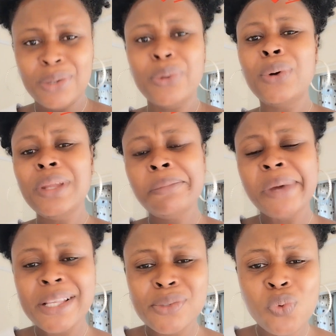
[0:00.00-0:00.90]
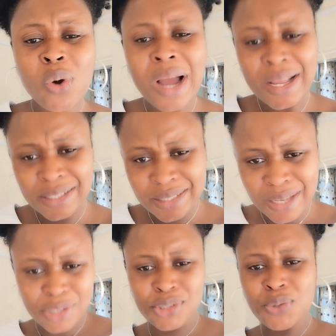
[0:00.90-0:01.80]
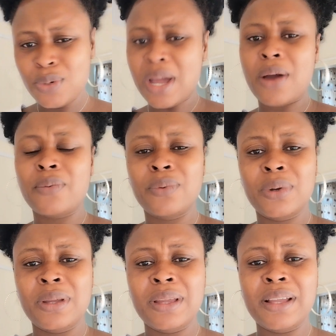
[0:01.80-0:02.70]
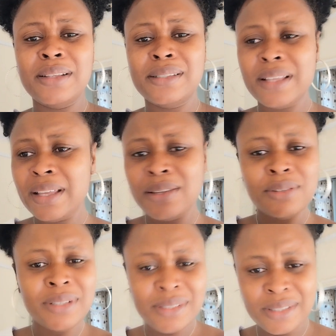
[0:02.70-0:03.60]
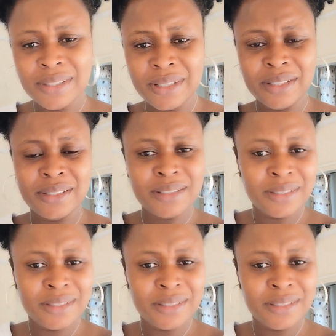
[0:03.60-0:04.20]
The only person who can shut you down and say, this is it,